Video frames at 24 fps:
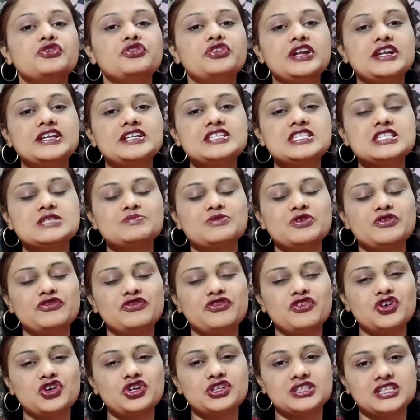Friends,
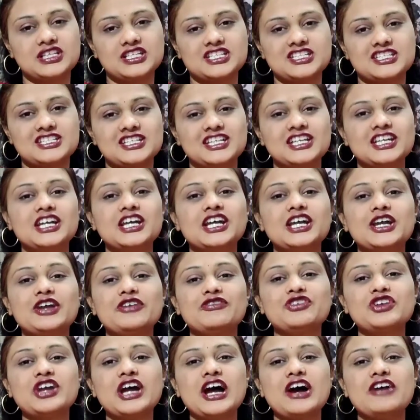before that,
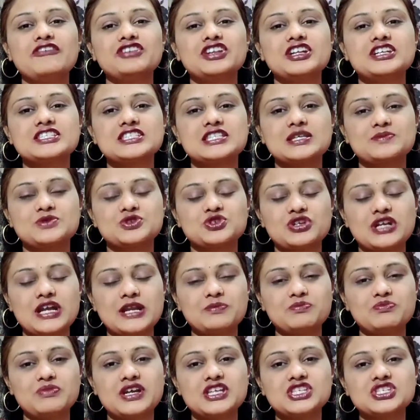if you have not
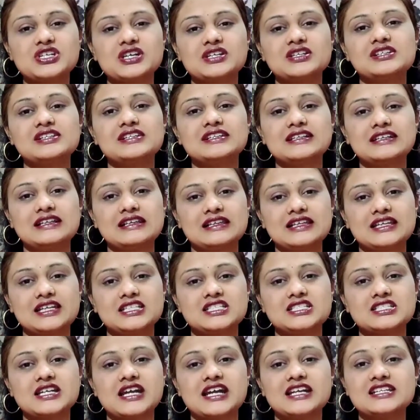subscribed my channel till
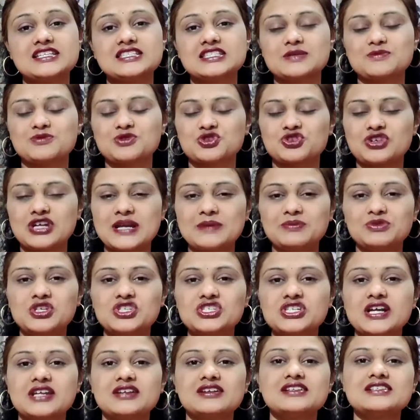yet, kindly subscribe
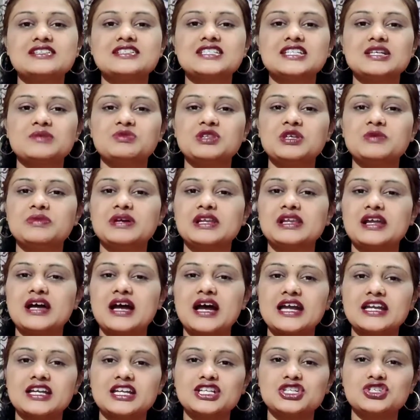the channel, tap the bell
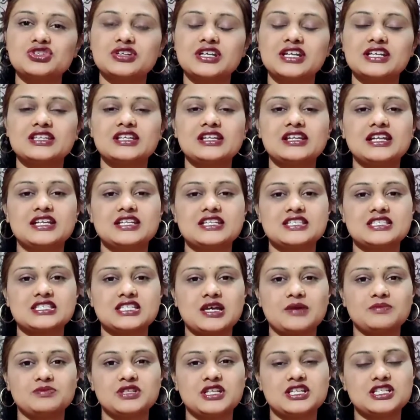icon to get the
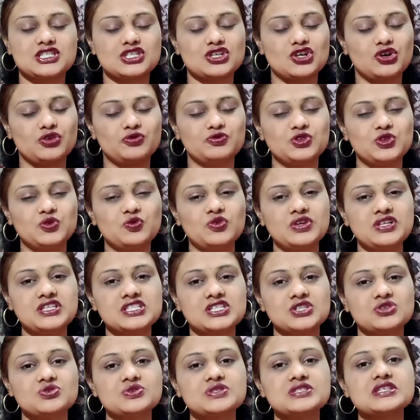latest updates of the
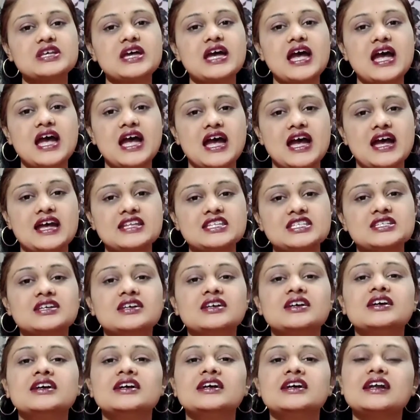videos, and
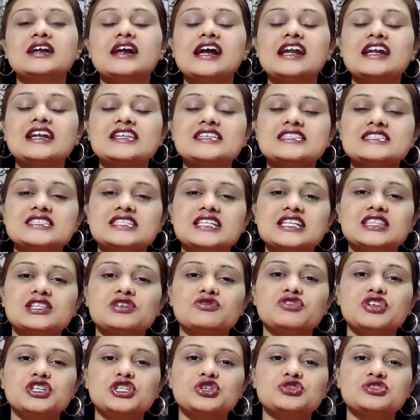kindly see
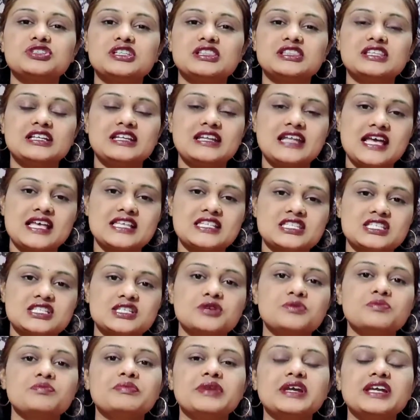the video till the
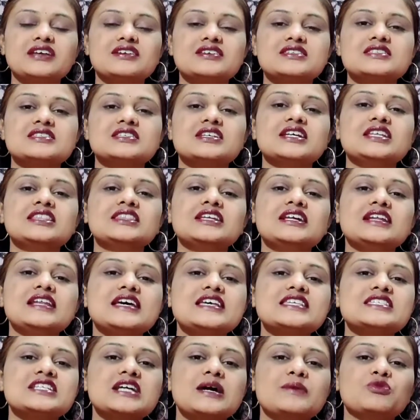last, because in the
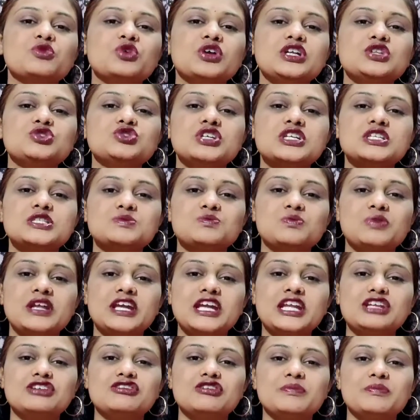last I am going to
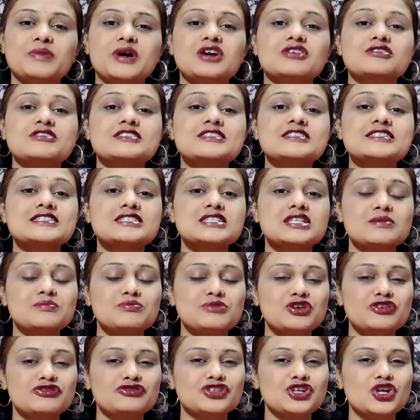explain you about
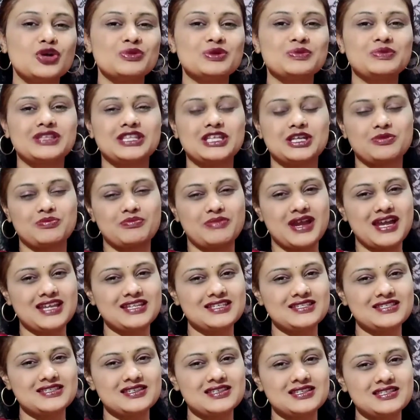some of the homeopathic
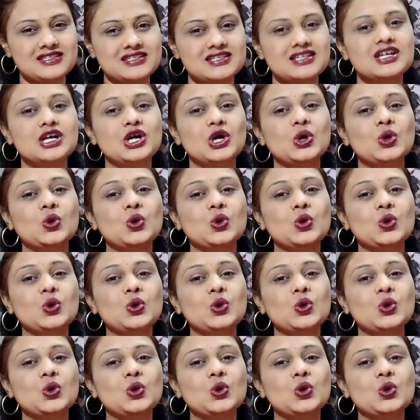medicines